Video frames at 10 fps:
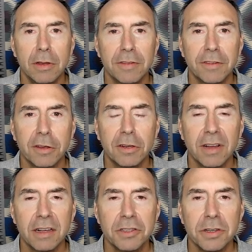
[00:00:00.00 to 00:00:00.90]
it's a
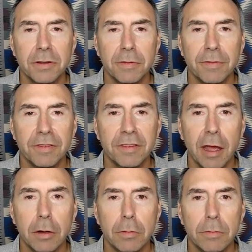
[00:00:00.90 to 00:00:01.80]
collection of
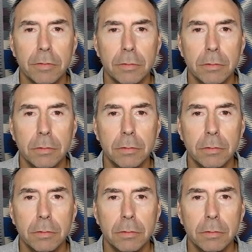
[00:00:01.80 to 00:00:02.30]
sounds.